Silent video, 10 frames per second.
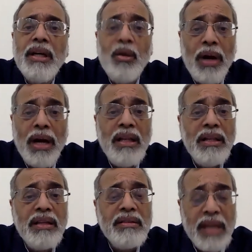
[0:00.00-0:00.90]
while
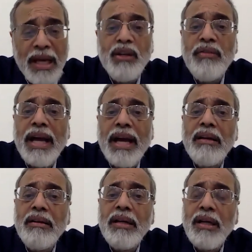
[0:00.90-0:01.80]
the Sinovac
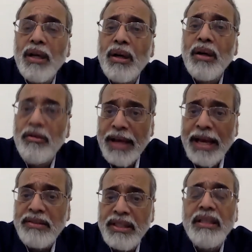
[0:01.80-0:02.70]

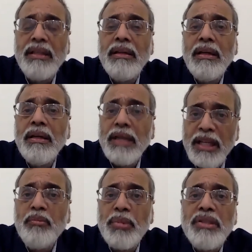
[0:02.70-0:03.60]
vaccine
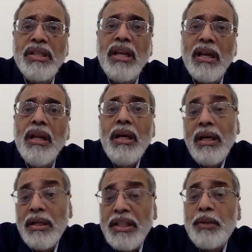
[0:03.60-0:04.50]
in Brazil
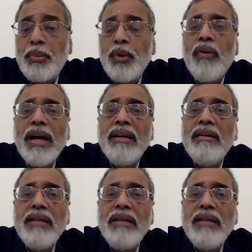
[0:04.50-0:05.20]
did provide,